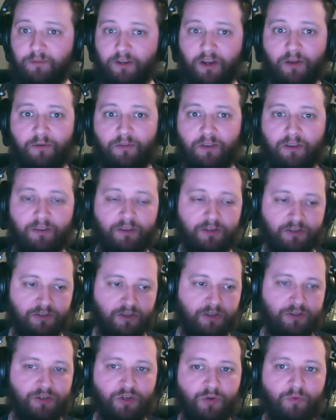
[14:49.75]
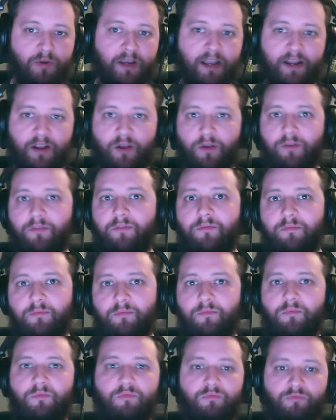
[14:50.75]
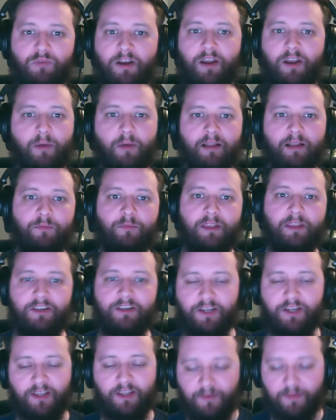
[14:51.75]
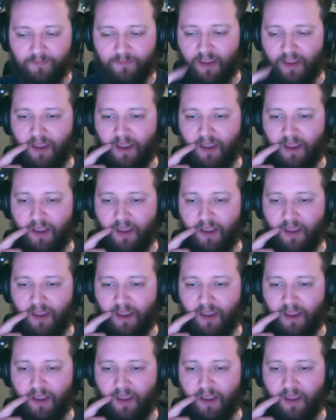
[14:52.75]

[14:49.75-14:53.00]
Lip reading: The two were getting on really well with each other,